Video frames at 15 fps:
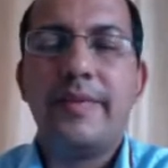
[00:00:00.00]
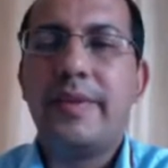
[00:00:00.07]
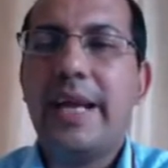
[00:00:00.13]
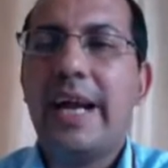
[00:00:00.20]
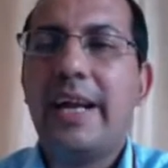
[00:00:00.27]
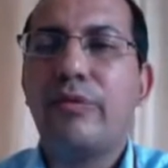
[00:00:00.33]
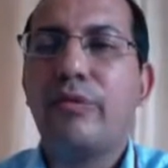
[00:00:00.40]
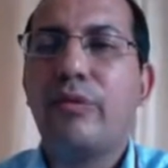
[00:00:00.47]

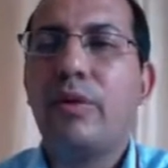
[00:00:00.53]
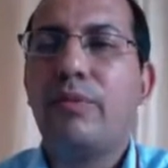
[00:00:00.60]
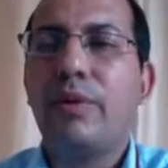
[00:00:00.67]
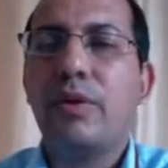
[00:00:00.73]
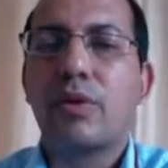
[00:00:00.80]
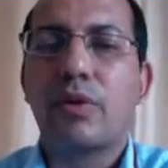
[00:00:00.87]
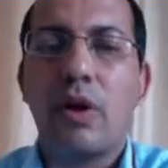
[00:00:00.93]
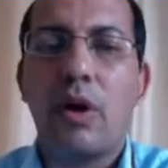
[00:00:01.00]
that will be
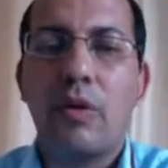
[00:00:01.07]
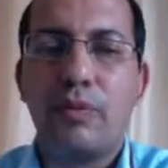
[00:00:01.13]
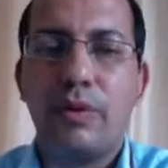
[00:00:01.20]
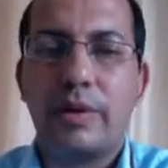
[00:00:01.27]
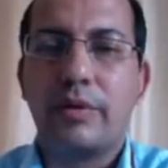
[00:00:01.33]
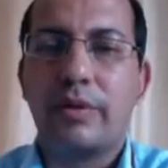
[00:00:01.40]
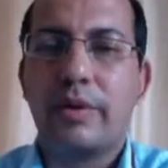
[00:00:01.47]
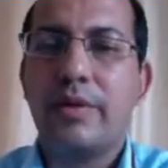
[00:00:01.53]
raw
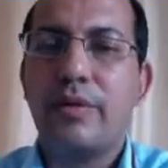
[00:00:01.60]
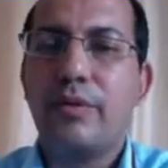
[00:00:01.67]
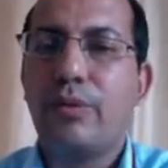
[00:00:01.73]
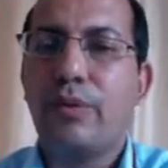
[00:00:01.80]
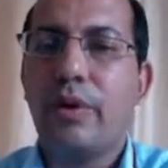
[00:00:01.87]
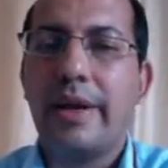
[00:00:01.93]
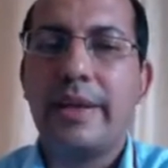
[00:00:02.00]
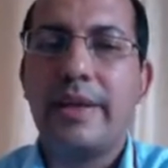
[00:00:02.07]
fit. Okay,
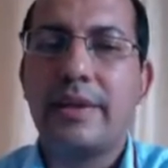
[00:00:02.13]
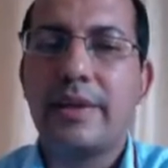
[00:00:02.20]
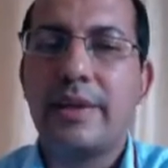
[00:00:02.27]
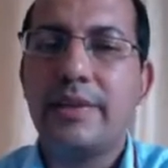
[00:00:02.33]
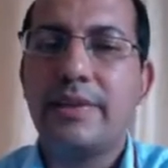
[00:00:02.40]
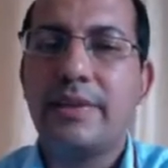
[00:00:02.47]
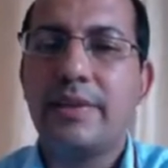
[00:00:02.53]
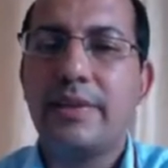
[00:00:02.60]
if you are
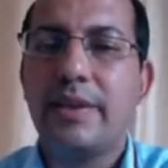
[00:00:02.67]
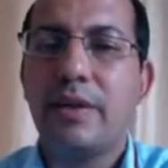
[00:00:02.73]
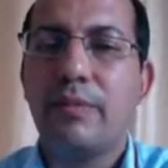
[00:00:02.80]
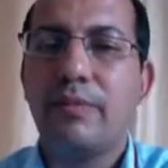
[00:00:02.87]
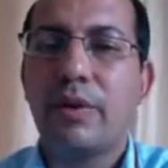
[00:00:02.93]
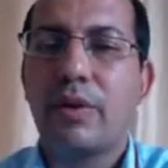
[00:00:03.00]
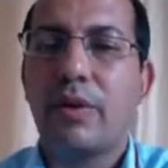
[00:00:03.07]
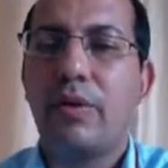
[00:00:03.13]
increasing the
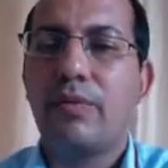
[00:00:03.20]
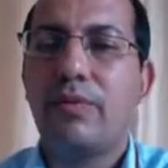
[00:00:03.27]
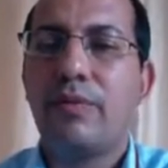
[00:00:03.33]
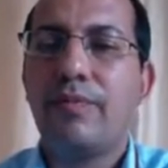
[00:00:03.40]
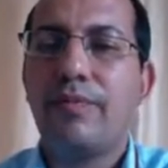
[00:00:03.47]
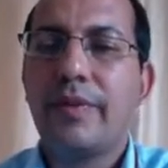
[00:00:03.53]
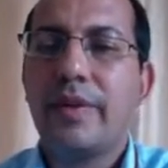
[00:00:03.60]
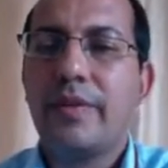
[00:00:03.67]
number of
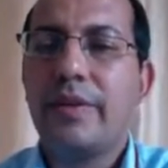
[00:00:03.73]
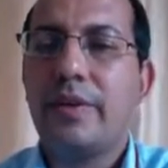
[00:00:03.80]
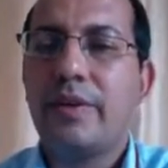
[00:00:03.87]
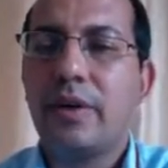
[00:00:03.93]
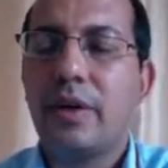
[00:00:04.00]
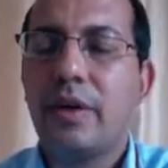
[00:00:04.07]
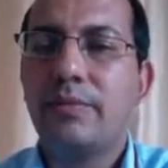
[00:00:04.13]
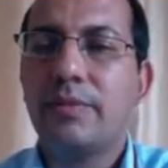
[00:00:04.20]

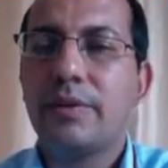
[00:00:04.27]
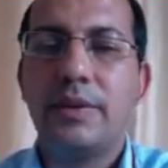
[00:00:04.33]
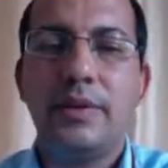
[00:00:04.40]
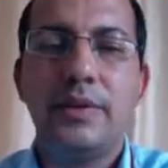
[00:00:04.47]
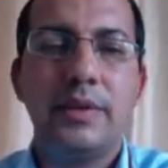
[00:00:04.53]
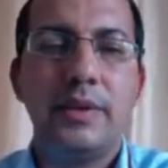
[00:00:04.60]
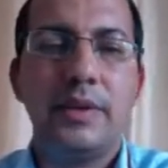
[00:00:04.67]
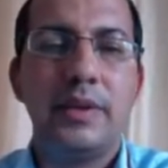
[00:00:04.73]
the terms
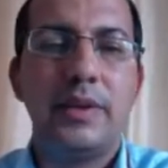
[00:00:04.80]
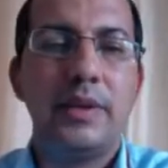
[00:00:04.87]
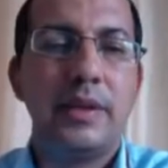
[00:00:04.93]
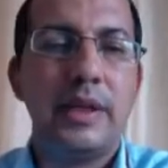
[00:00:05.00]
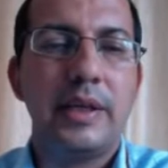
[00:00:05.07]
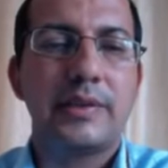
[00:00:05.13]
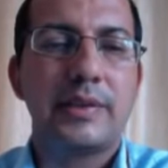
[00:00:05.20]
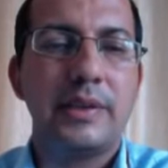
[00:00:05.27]
in
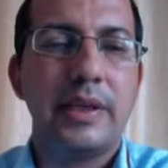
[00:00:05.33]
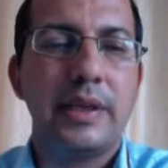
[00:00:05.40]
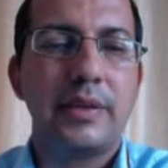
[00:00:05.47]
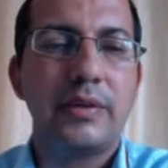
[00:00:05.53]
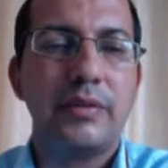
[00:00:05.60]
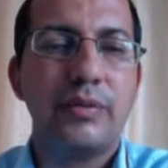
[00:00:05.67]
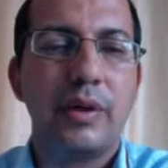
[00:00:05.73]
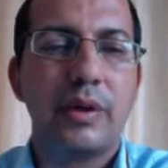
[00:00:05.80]
the, let's say
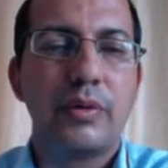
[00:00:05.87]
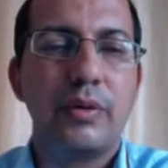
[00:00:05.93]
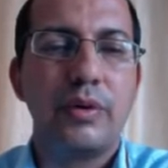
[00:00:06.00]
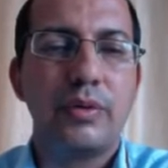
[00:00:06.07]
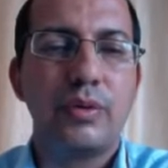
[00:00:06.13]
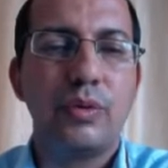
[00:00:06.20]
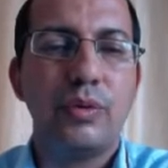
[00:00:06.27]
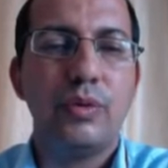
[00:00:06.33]
that if you are
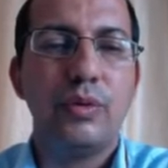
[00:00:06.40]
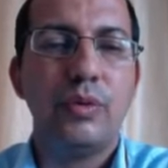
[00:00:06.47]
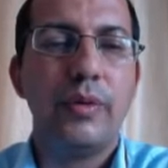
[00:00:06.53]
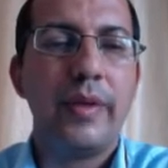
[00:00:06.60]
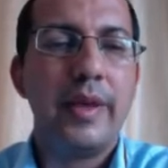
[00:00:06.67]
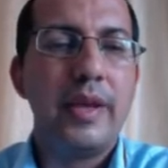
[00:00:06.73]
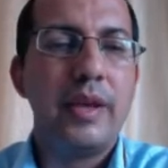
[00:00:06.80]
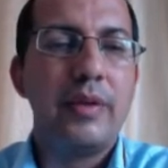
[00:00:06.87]
going
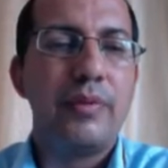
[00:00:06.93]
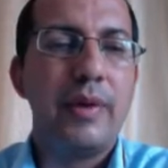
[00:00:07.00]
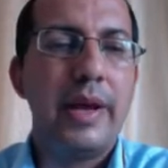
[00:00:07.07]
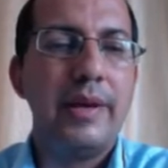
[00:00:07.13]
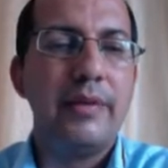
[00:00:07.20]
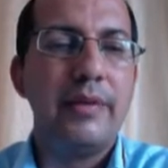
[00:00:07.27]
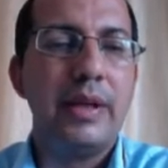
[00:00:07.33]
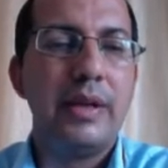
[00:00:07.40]
2,
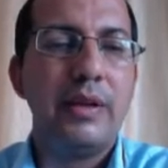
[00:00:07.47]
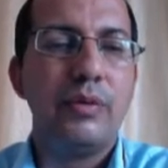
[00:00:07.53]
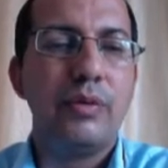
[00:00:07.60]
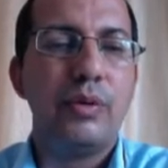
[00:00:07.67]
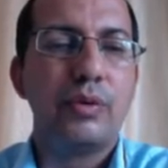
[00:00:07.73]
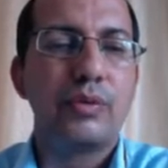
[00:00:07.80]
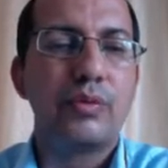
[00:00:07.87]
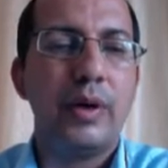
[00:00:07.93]
if n
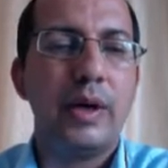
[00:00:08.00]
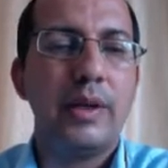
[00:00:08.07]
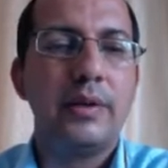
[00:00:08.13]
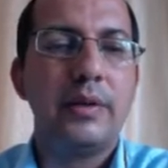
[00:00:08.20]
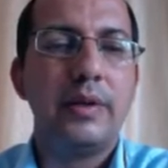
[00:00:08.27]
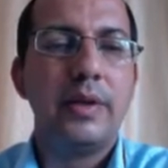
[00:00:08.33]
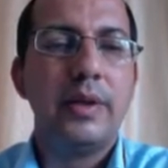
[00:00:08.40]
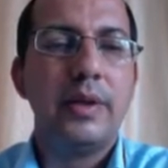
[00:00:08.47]
value goes
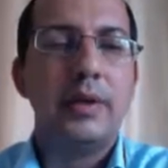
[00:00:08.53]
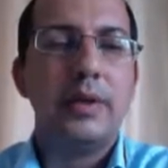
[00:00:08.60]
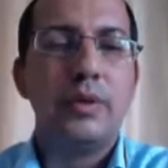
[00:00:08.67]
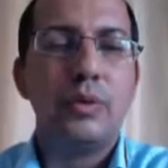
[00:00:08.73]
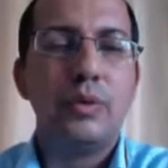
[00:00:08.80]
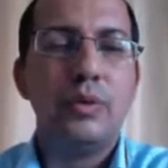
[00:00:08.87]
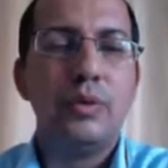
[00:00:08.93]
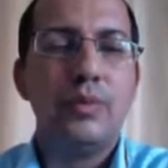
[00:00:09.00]
1,
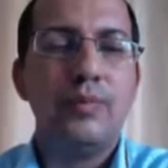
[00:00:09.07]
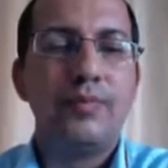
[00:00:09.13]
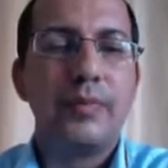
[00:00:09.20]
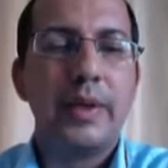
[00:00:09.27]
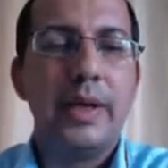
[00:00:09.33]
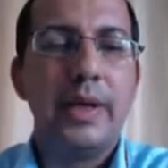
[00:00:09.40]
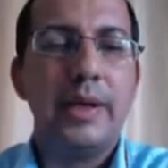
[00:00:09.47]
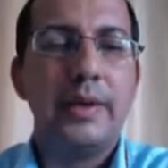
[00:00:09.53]

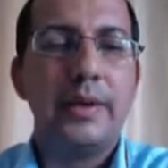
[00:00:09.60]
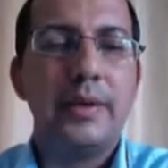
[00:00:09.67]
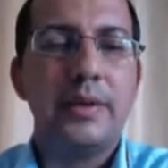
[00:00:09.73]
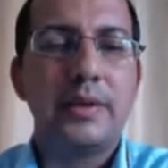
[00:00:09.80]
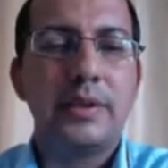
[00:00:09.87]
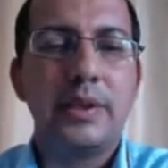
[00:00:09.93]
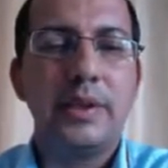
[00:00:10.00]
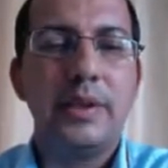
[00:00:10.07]
2 and
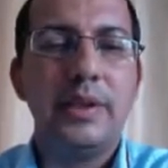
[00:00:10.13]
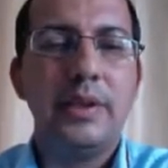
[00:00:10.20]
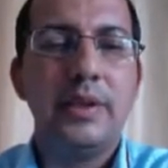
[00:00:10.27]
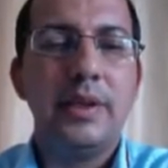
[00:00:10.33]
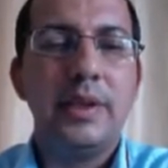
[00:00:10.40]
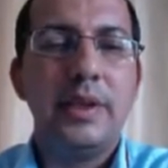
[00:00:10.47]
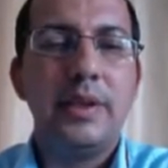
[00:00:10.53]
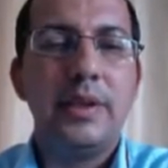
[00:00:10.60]

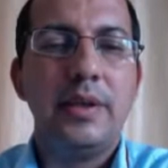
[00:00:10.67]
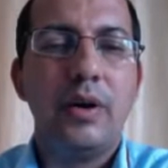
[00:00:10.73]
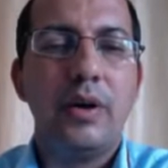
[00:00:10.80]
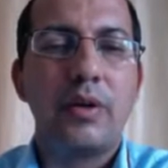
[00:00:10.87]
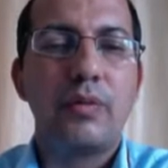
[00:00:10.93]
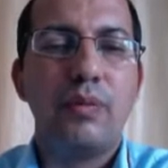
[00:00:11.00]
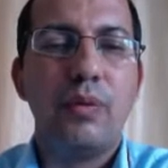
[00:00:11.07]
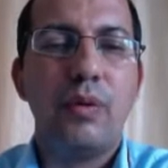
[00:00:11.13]
3,
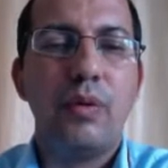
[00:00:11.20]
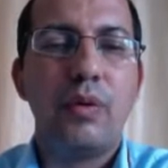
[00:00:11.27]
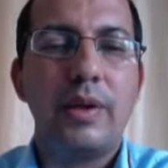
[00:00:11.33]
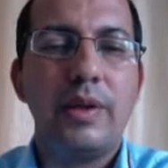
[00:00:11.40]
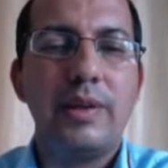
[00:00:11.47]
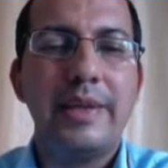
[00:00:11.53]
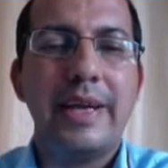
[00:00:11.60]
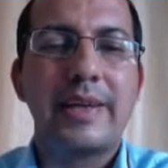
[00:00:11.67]
or in
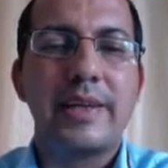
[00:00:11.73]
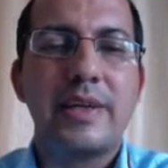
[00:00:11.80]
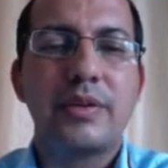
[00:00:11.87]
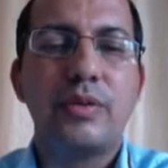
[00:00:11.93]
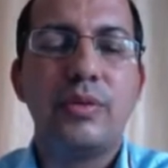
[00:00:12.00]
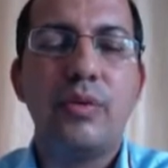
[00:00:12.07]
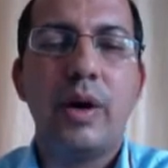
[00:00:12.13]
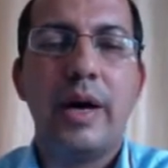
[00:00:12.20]
that case
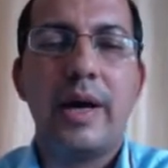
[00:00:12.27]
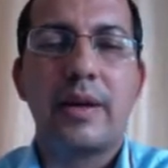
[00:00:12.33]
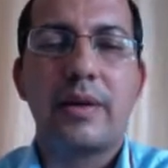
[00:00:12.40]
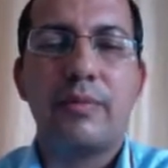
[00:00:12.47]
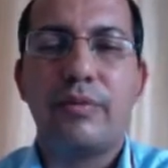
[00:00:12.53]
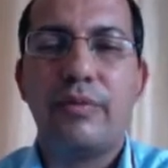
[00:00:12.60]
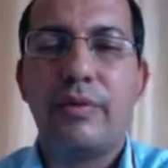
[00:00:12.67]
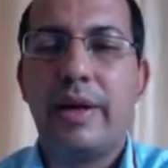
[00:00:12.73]
you are
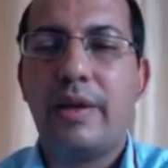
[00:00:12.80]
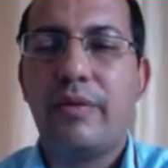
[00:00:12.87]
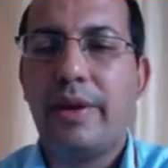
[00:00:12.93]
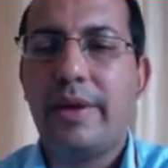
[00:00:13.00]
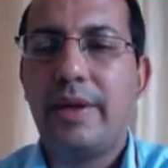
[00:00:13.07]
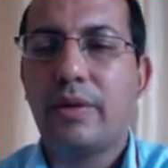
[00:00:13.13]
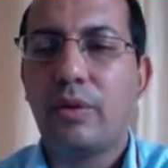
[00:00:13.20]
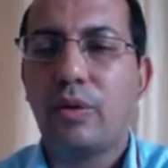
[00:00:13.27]
very
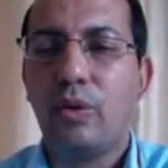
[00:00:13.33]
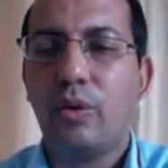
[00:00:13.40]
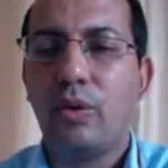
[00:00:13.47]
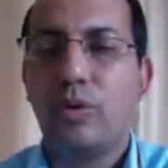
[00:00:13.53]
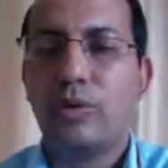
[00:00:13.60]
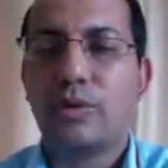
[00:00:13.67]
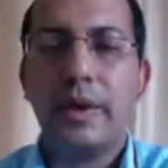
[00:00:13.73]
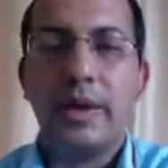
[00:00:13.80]
close
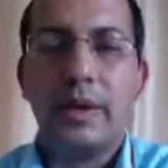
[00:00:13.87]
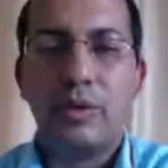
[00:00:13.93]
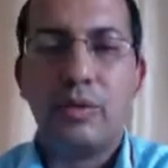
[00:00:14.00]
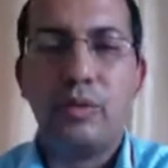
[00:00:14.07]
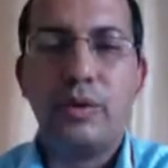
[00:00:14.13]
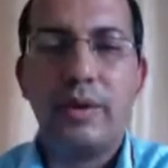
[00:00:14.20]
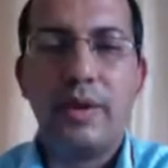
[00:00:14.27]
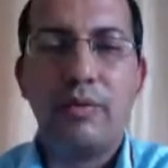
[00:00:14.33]
to
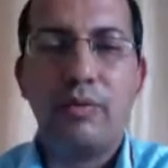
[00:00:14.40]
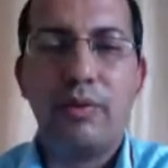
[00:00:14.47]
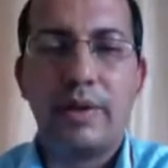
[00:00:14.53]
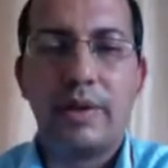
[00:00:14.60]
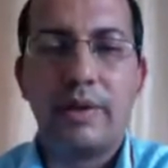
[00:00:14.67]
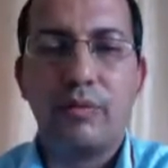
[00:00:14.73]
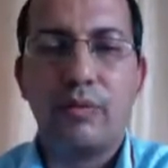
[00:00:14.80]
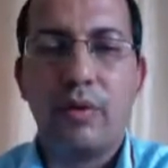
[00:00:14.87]
the
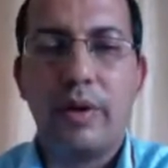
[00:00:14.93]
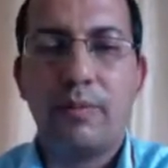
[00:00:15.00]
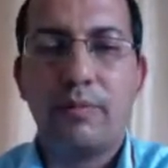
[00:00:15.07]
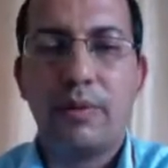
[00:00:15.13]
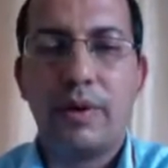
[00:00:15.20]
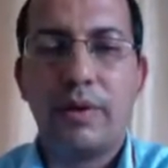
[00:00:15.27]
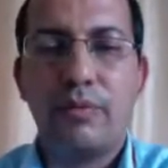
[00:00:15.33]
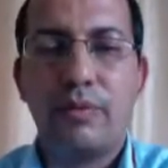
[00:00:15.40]
fitting. For
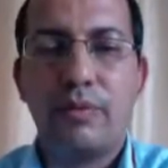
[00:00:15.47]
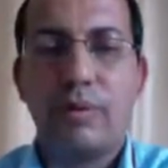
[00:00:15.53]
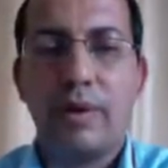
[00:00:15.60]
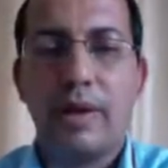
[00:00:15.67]
example, if you